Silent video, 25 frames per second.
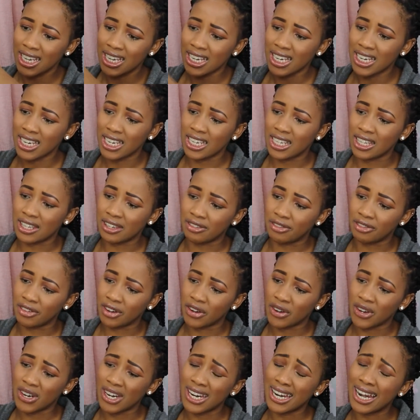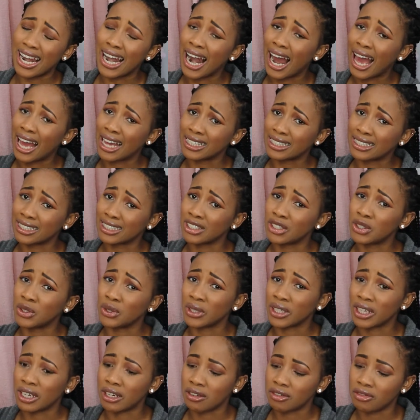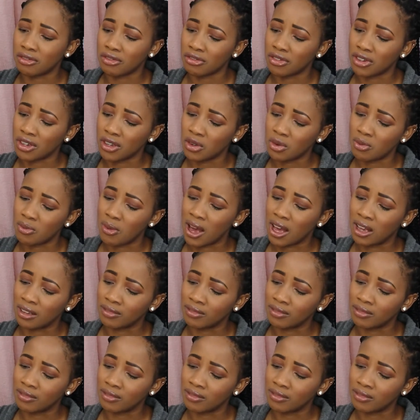it's very light. You can feel